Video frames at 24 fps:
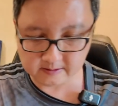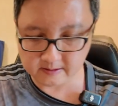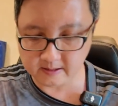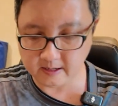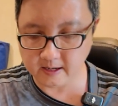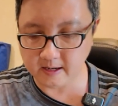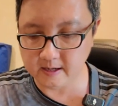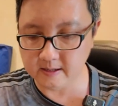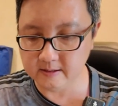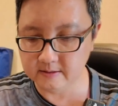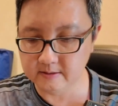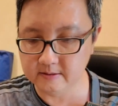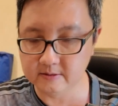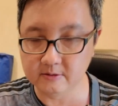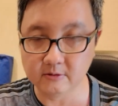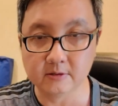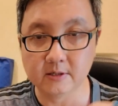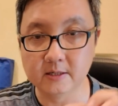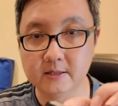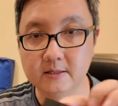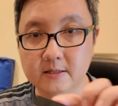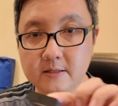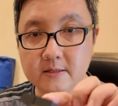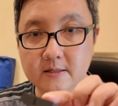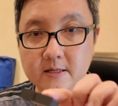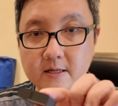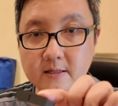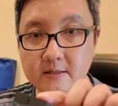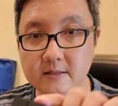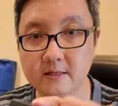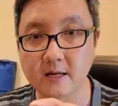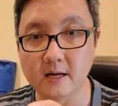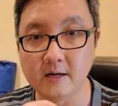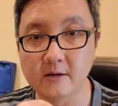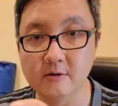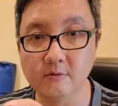Yeah, so this is the
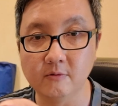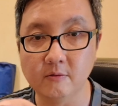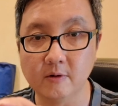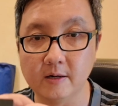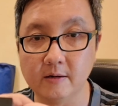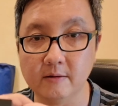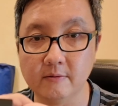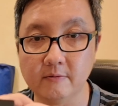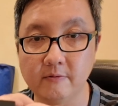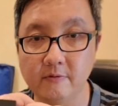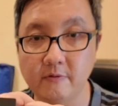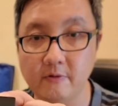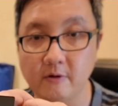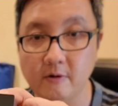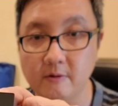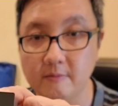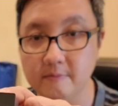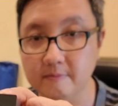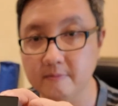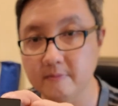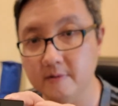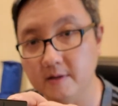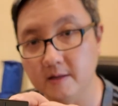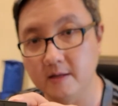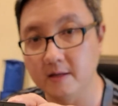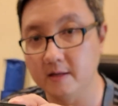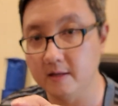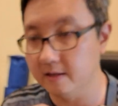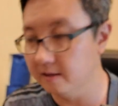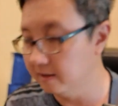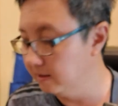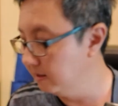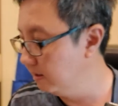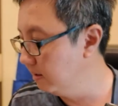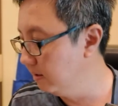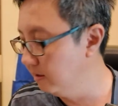standard one from the
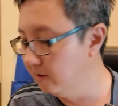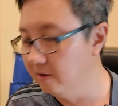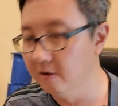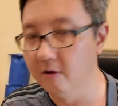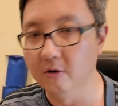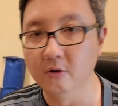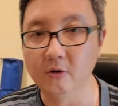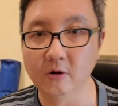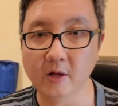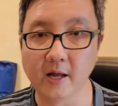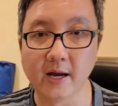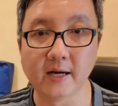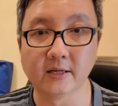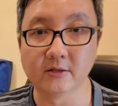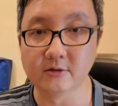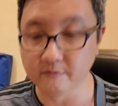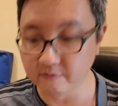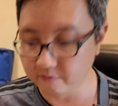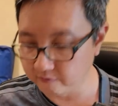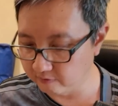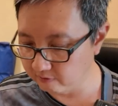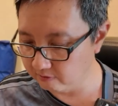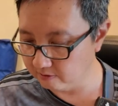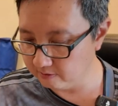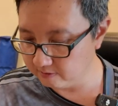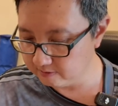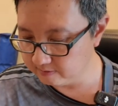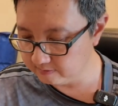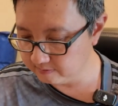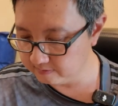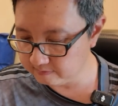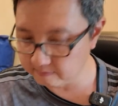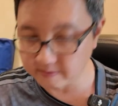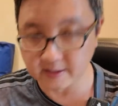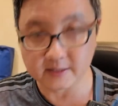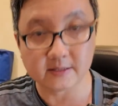old Action 4,
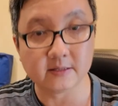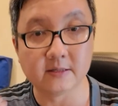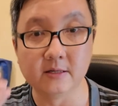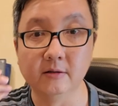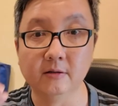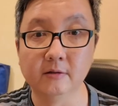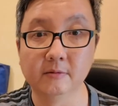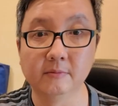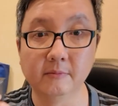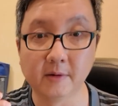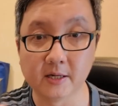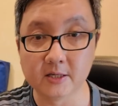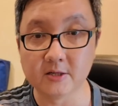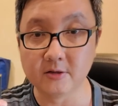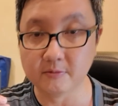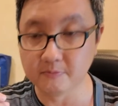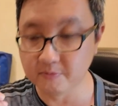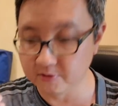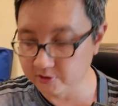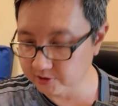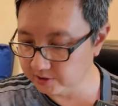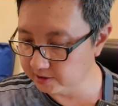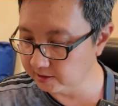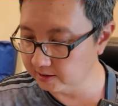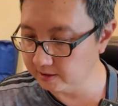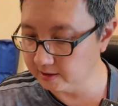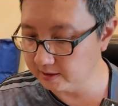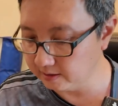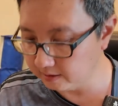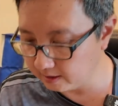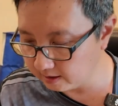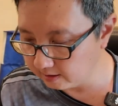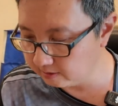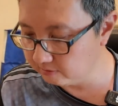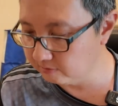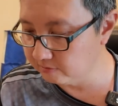but still much appreciated.
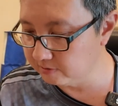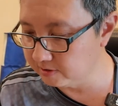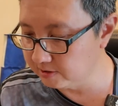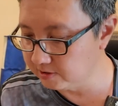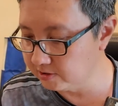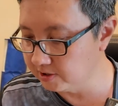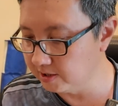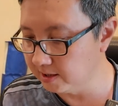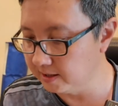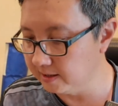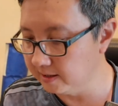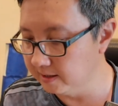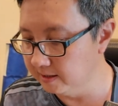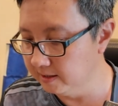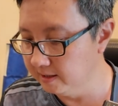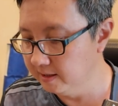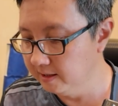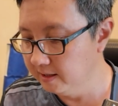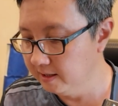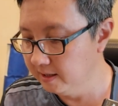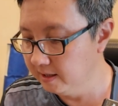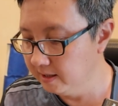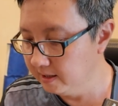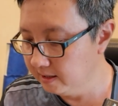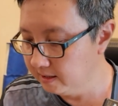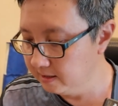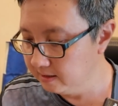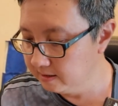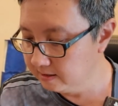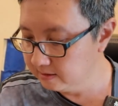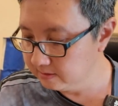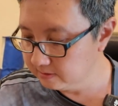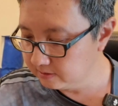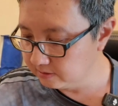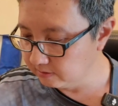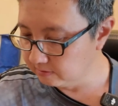Thank you, DJI.
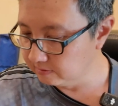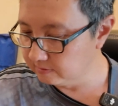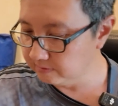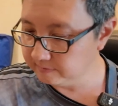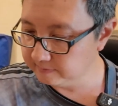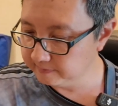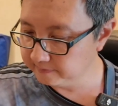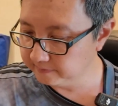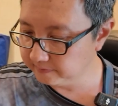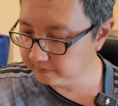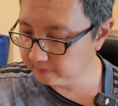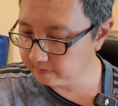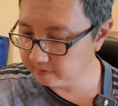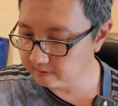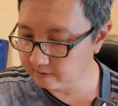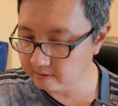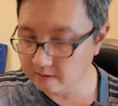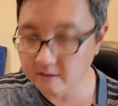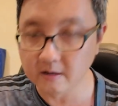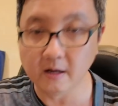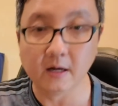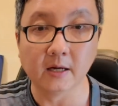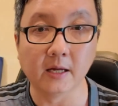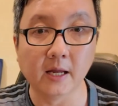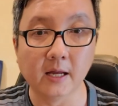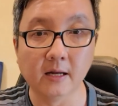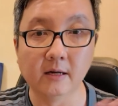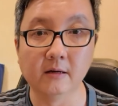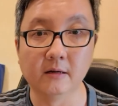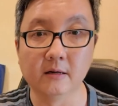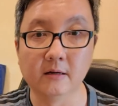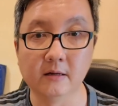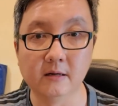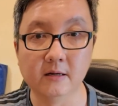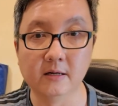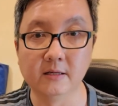So
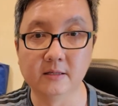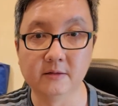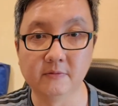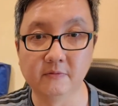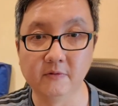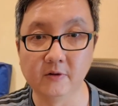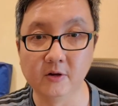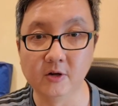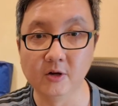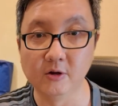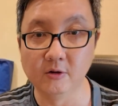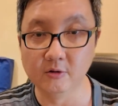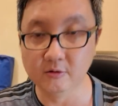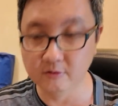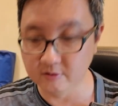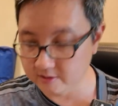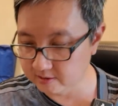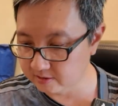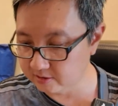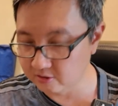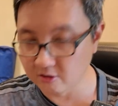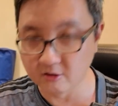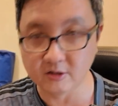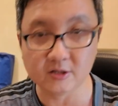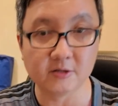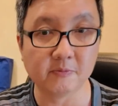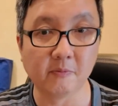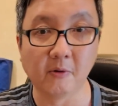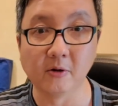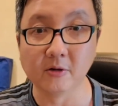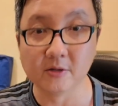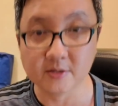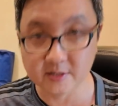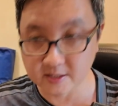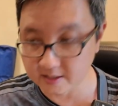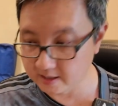again, this video is not
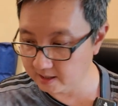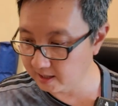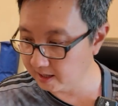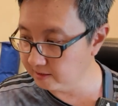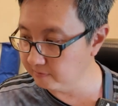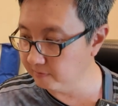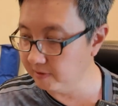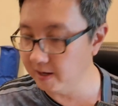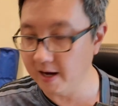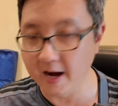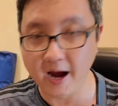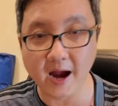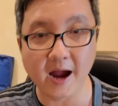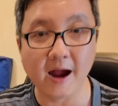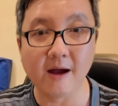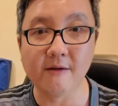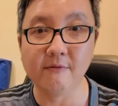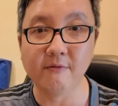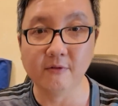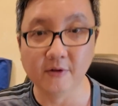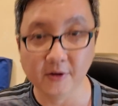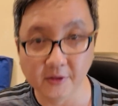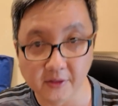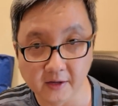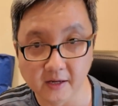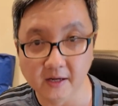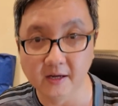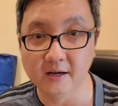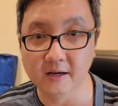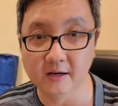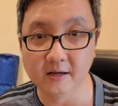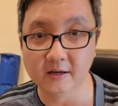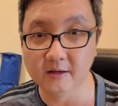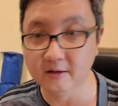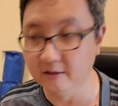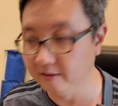sponsored in any way. Everything
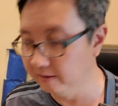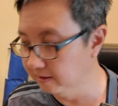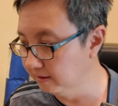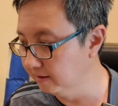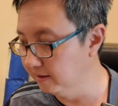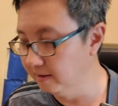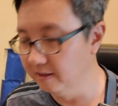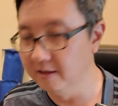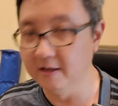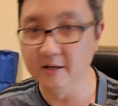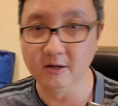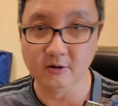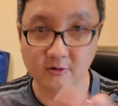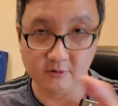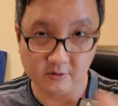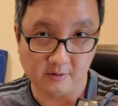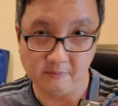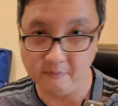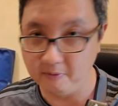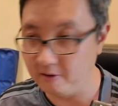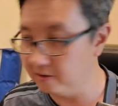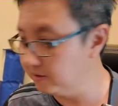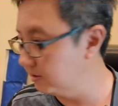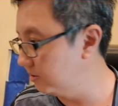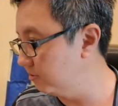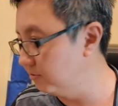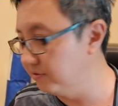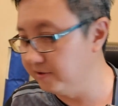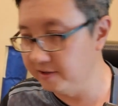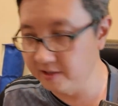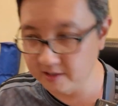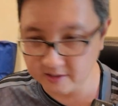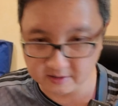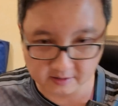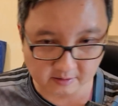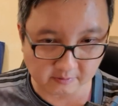here, including Pocket
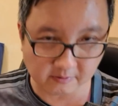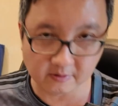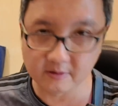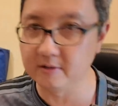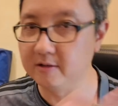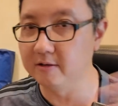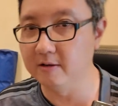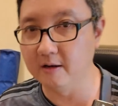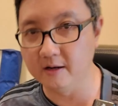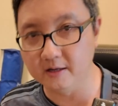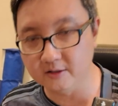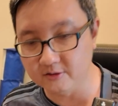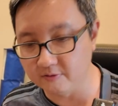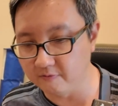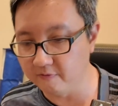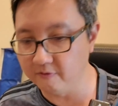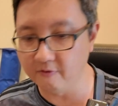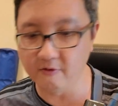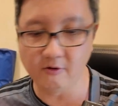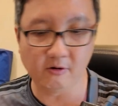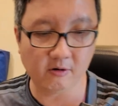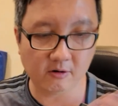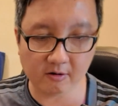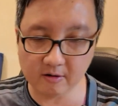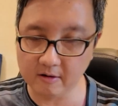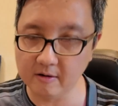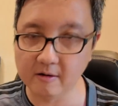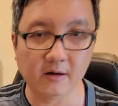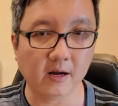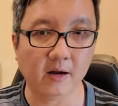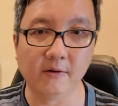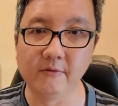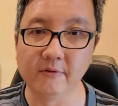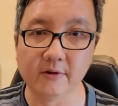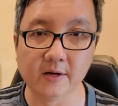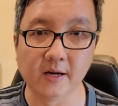3, the Action 4,
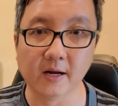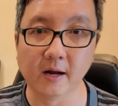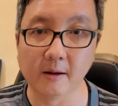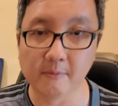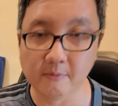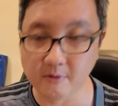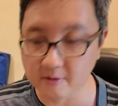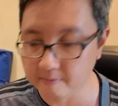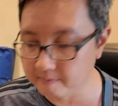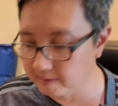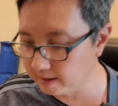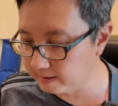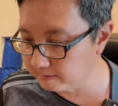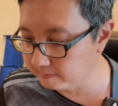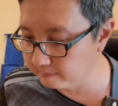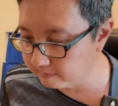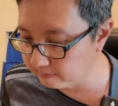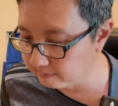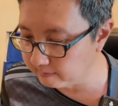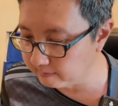everything I bought my